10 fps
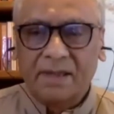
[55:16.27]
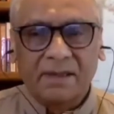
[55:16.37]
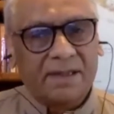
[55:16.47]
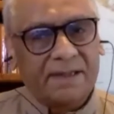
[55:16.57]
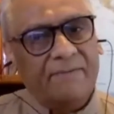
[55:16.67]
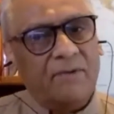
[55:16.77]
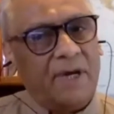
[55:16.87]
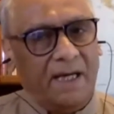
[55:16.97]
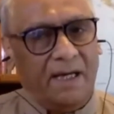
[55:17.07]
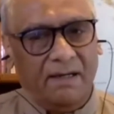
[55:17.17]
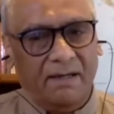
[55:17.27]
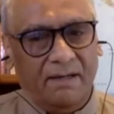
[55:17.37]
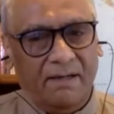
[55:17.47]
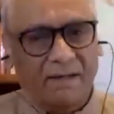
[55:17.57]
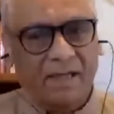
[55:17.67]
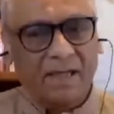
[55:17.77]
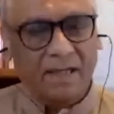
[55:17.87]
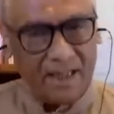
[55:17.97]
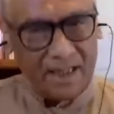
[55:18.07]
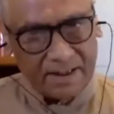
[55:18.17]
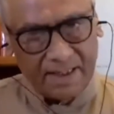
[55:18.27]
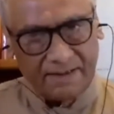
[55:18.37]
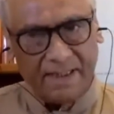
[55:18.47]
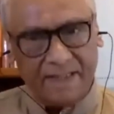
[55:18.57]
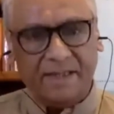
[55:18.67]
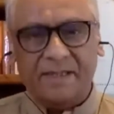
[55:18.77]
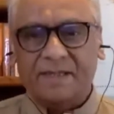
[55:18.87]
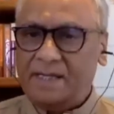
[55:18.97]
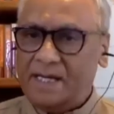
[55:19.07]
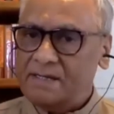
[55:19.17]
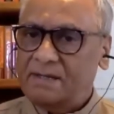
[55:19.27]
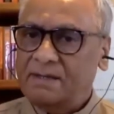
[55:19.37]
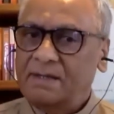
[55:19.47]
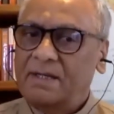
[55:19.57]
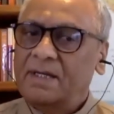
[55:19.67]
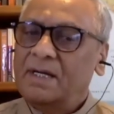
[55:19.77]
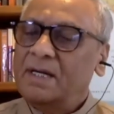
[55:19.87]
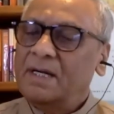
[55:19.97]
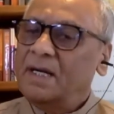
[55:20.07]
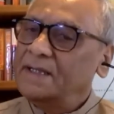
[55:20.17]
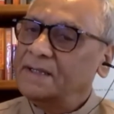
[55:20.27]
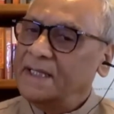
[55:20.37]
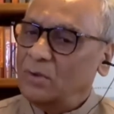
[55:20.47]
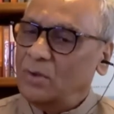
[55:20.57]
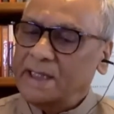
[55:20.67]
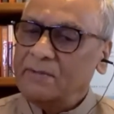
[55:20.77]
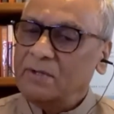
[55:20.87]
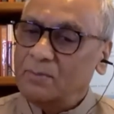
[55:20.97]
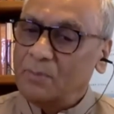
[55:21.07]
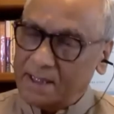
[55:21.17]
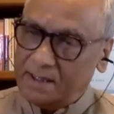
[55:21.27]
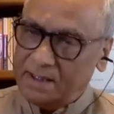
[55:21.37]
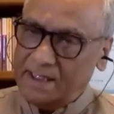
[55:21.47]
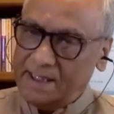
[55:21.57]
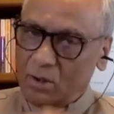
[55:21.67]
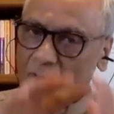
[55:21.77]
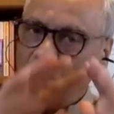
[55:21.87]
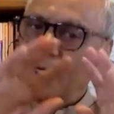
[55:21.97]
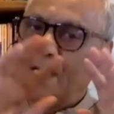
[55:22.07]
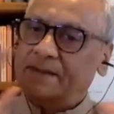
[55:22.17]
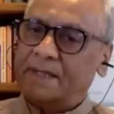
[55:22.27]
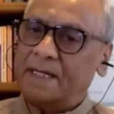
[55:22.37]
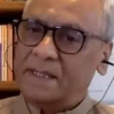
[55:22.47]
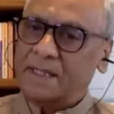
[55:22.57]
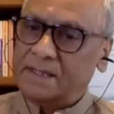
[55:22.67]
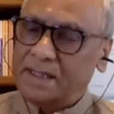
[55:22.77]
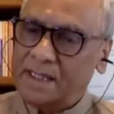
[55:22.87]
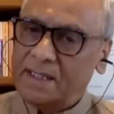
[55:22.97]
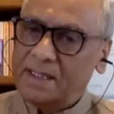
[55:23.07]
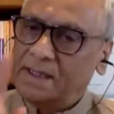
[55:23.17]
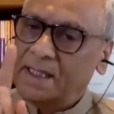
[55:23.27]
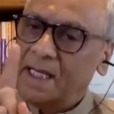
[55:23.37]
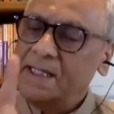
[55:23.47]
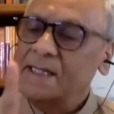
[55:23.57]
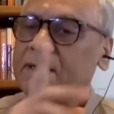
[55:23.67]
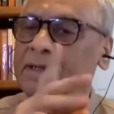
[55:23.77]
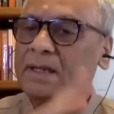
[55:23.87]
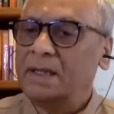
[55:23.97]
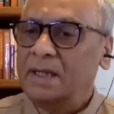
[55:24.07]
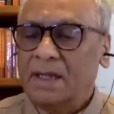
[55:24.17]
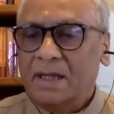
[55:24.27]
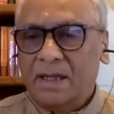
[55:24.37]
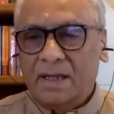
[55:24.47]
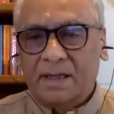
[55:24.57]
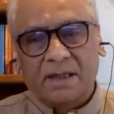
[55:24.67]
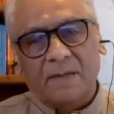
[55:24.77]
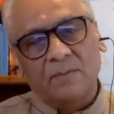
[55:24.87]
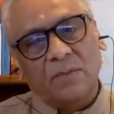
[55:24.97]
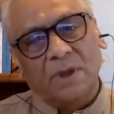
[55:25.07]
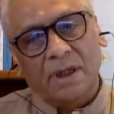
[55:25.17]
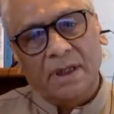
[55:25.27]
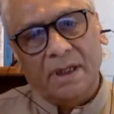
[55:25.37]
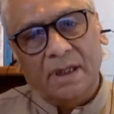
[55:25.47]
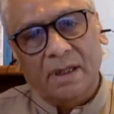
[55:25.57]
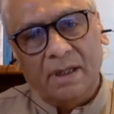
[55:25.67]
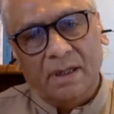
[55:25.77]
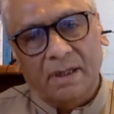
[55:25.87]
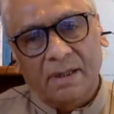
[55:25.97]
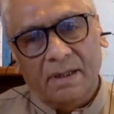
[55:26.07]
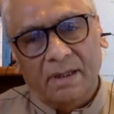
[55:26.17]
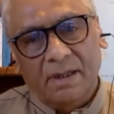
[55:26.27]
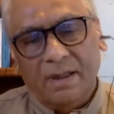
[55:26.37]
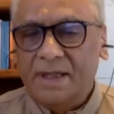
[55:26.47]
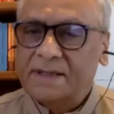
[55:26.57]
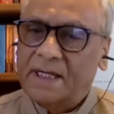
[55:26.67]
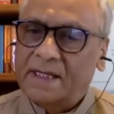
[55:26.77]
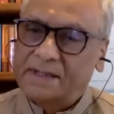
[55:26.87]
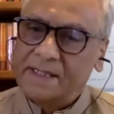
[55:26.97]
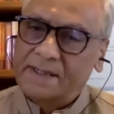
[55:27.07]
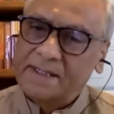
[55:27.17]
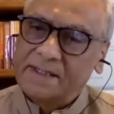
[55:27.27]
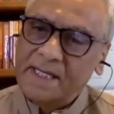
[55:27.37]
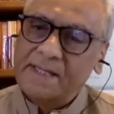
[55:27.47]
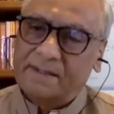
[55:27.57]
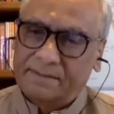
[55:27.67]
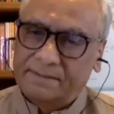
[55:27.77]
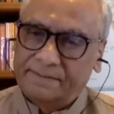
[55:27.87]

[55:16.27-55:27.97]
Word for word: The same way, least excited state is zero activity, but in all excited state, there is some least excited state.